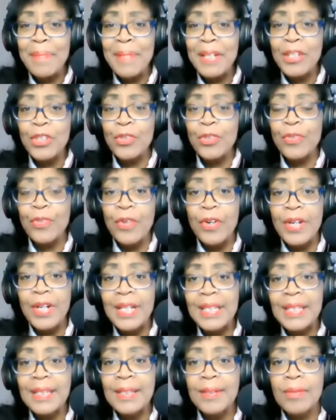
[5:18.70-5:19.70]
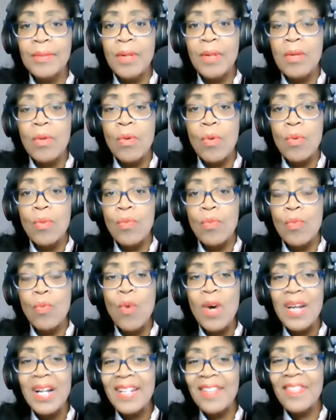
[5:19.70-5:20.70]
a picture for us
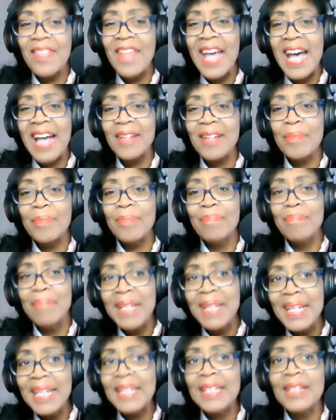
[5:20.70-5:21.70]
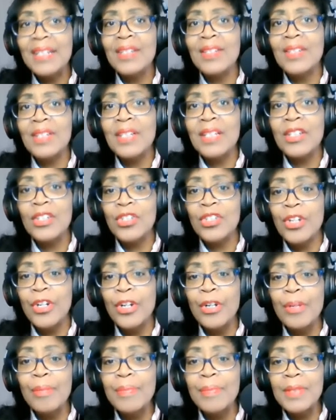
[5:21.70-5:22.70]
what that means in
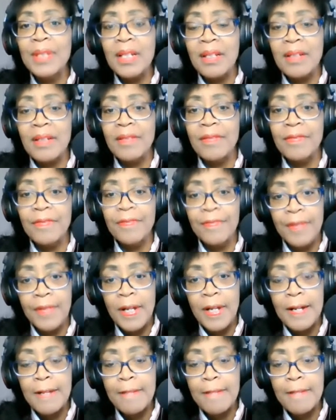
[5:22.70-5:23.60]
terms of